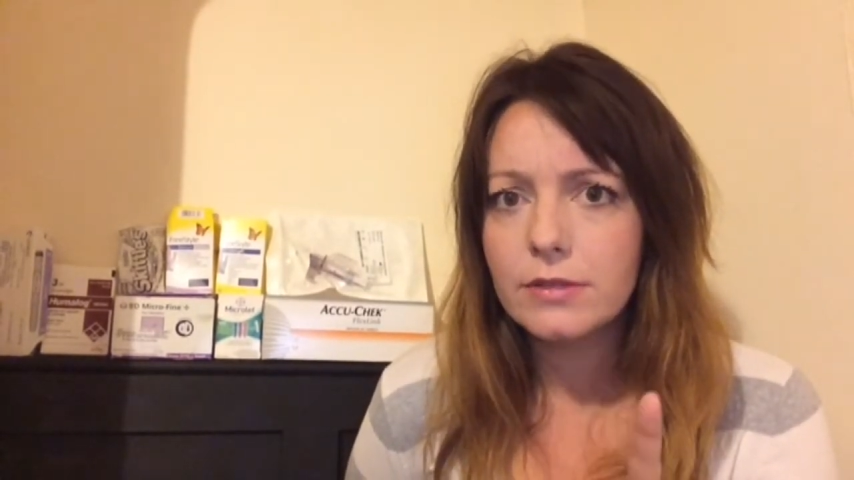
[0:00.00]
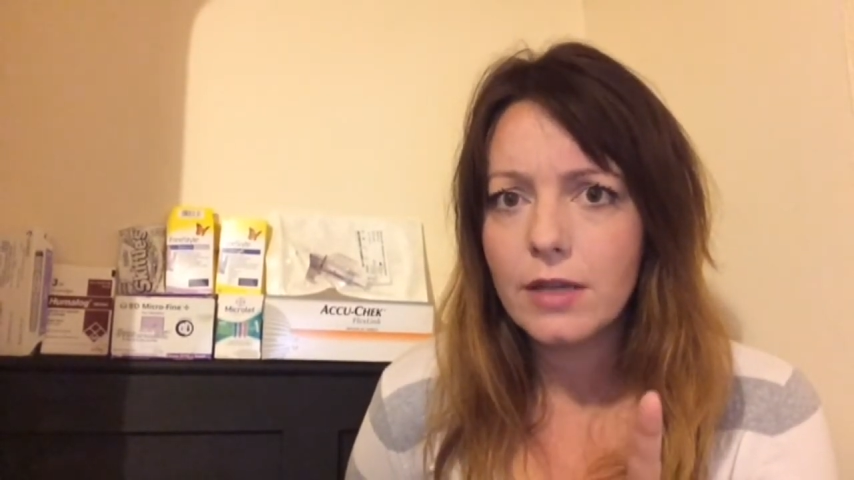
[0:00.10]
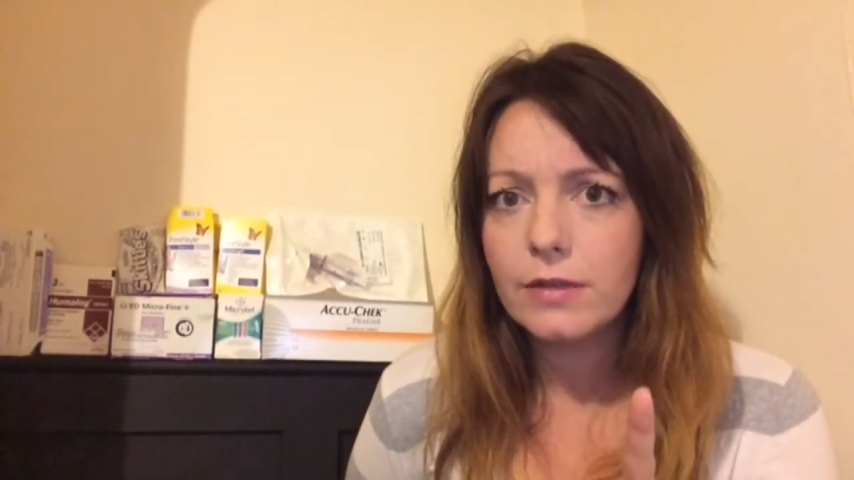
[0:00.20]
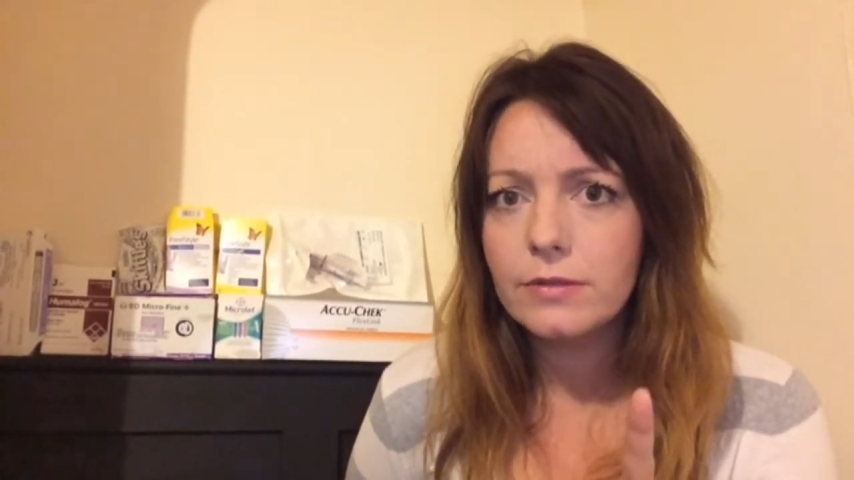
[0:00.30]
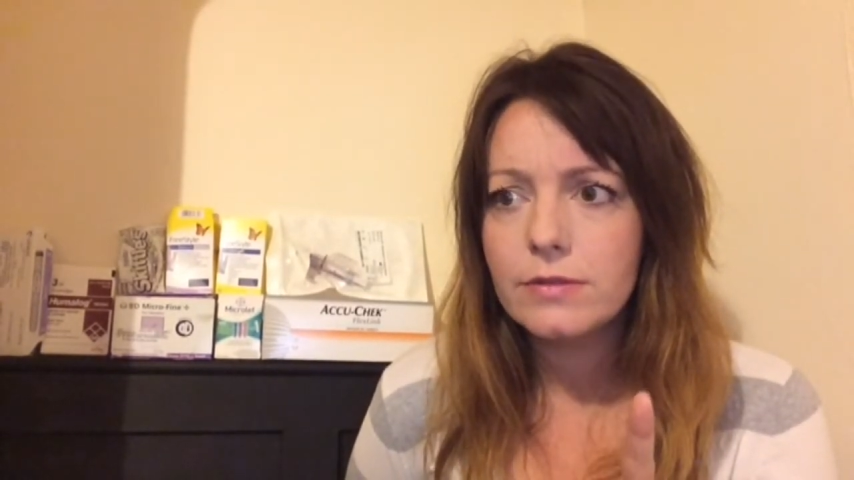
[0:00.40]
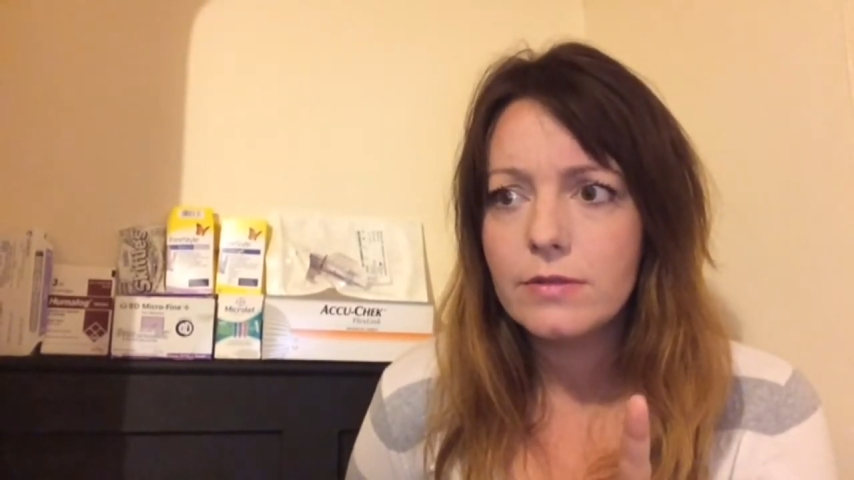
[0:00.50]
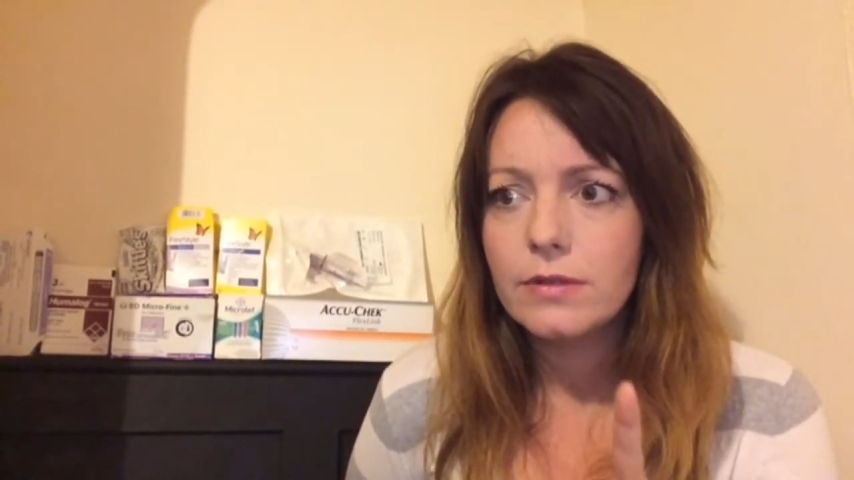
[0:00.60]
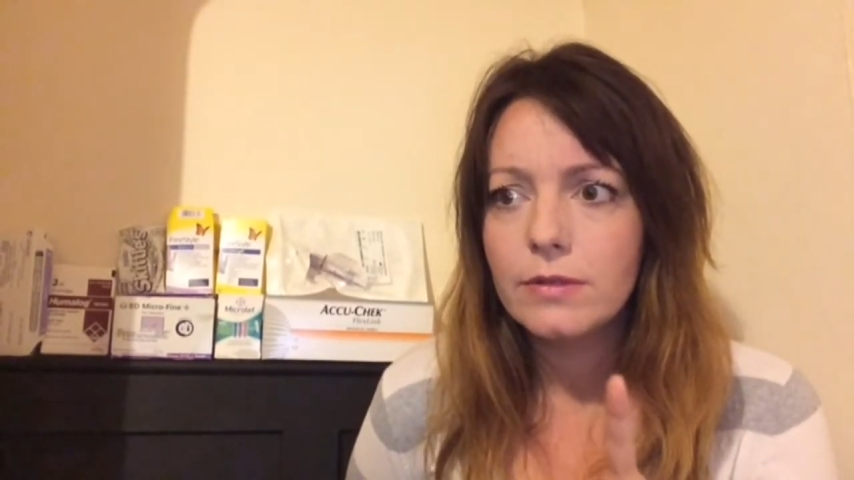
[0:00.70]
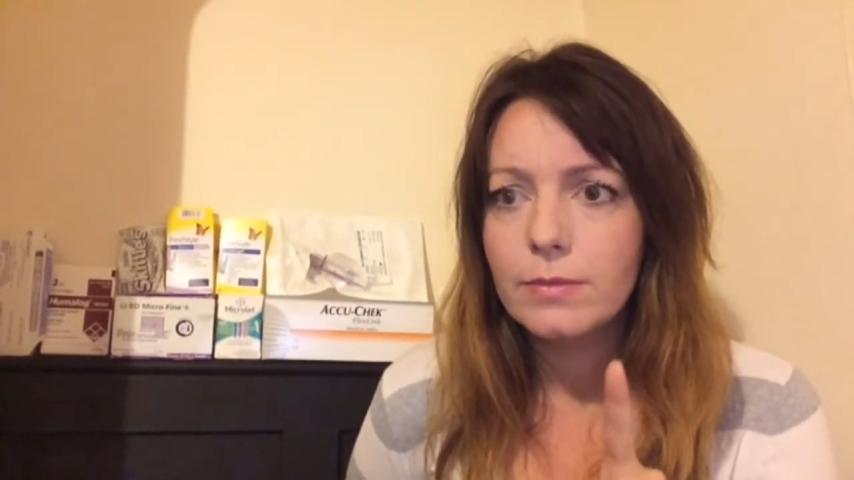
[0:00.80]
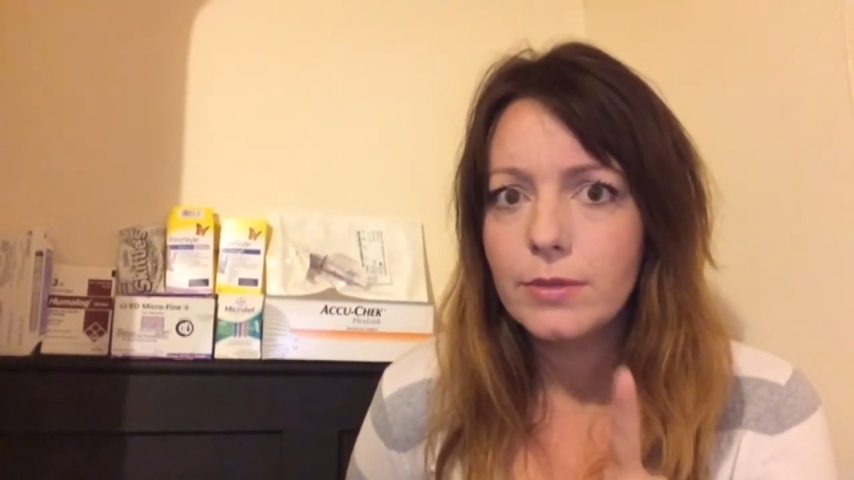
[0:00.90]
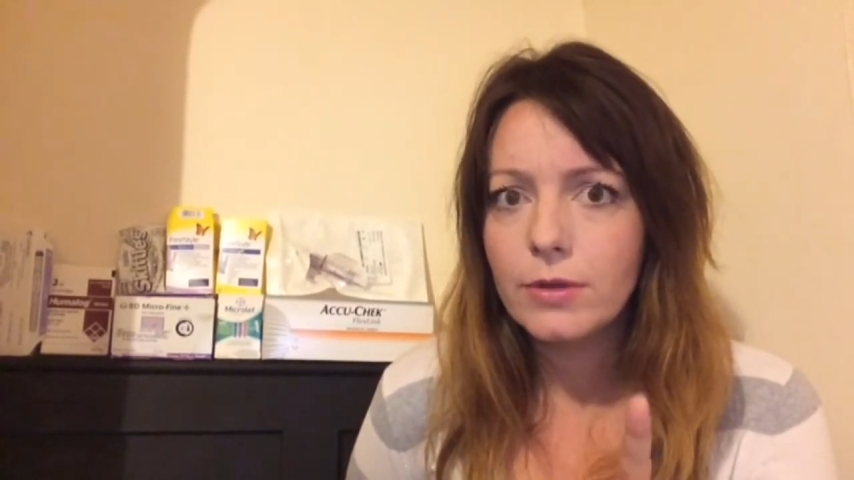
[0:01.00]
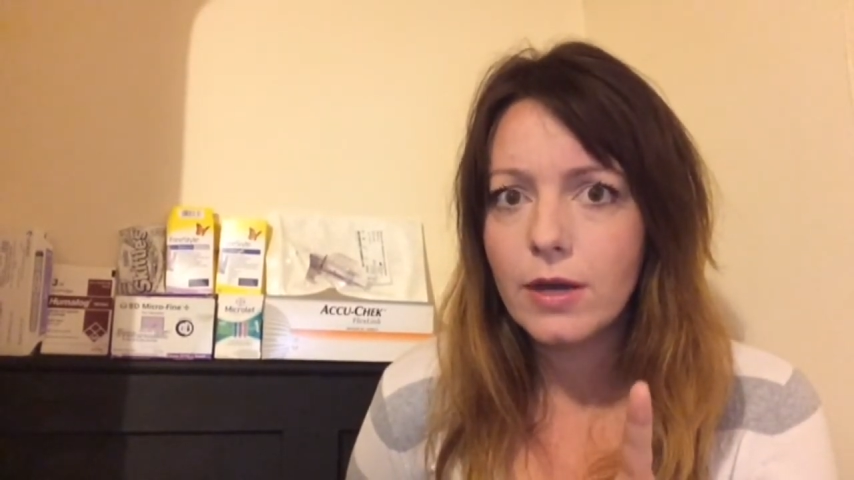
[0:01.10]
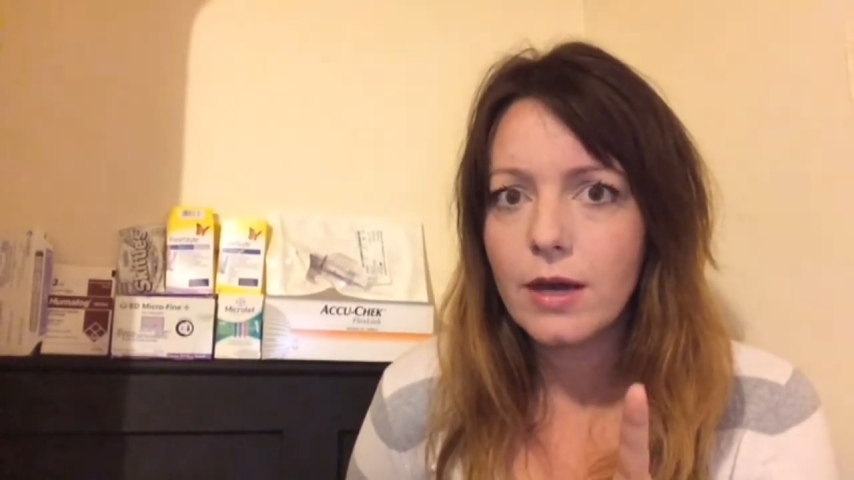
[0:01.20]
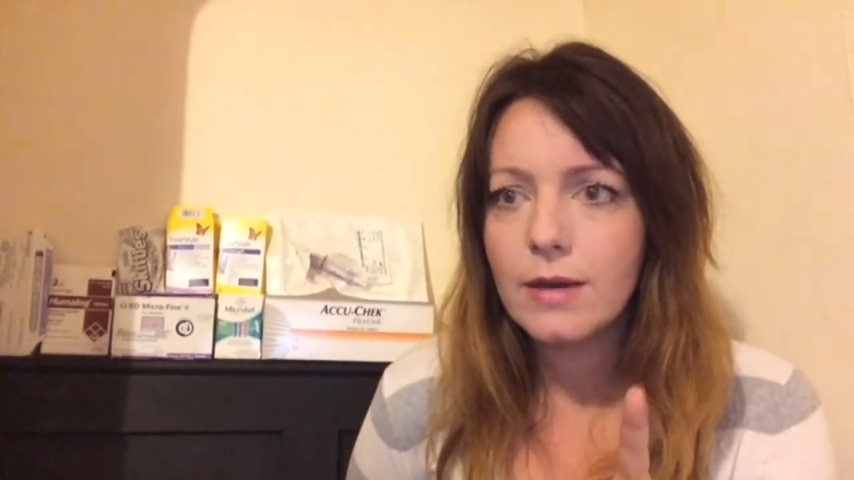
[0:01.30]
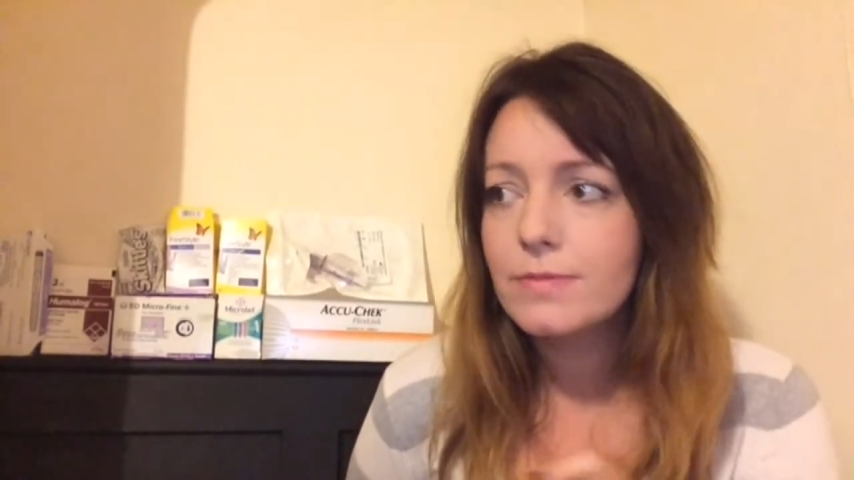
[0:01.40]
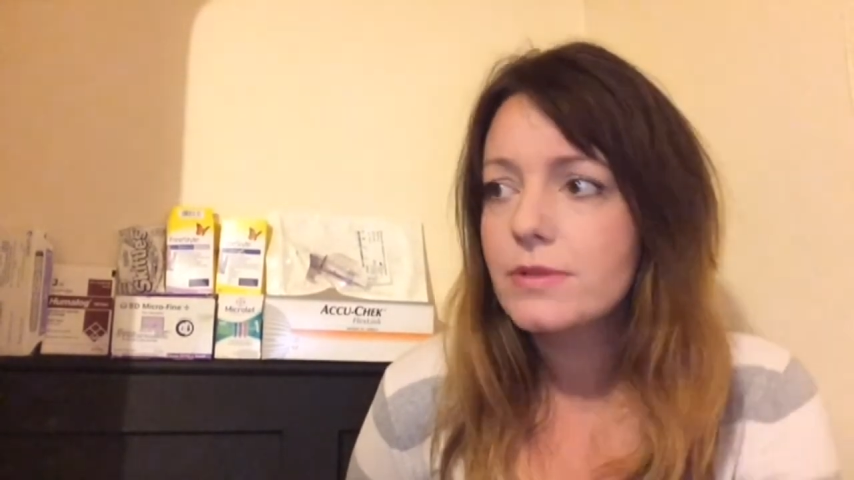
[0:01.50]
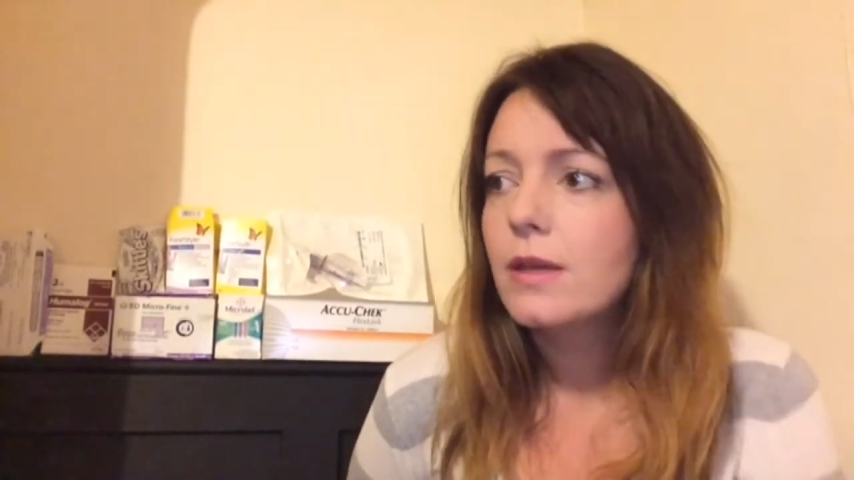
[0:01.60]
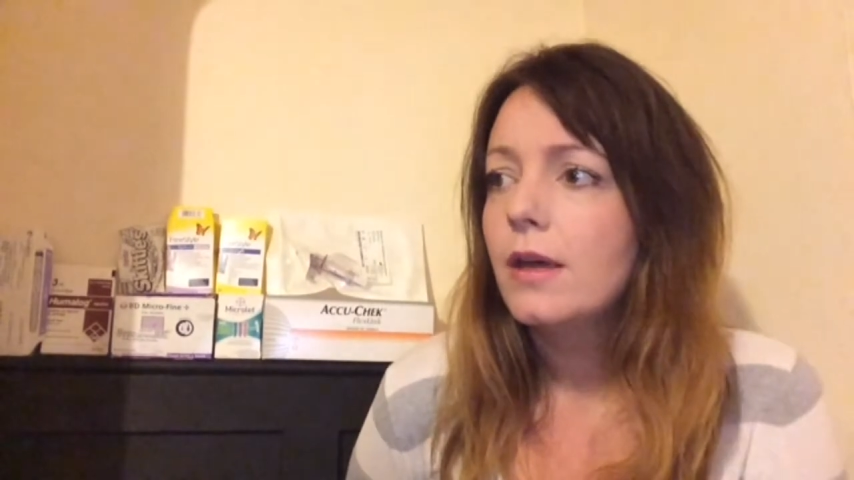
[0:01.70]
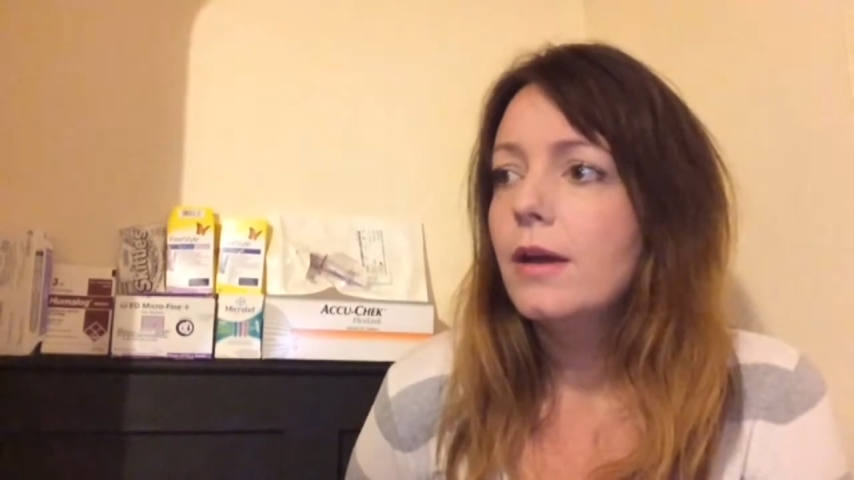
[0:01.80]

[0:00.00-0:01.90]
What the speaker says: toast, pure carbs,